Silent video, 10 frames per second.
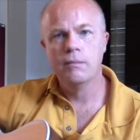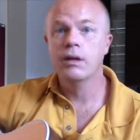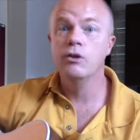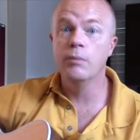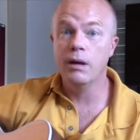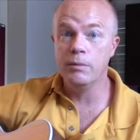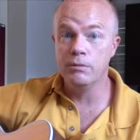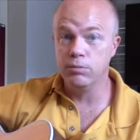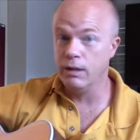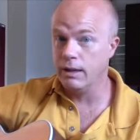You might be
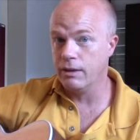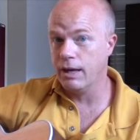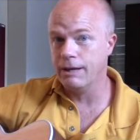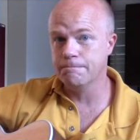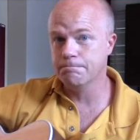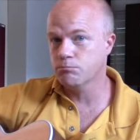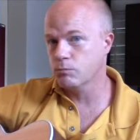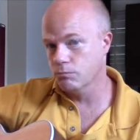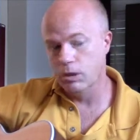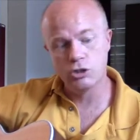playing that
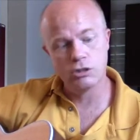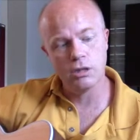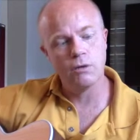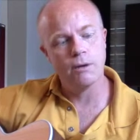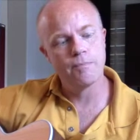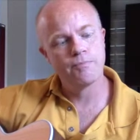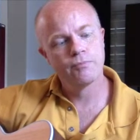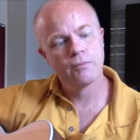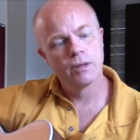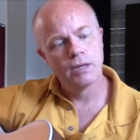much slower.
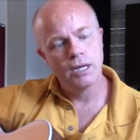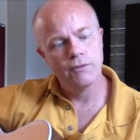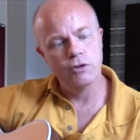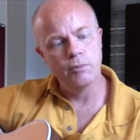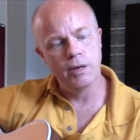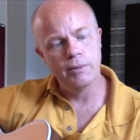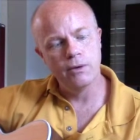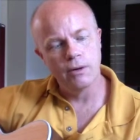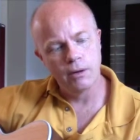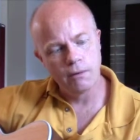Even you might be
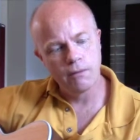going.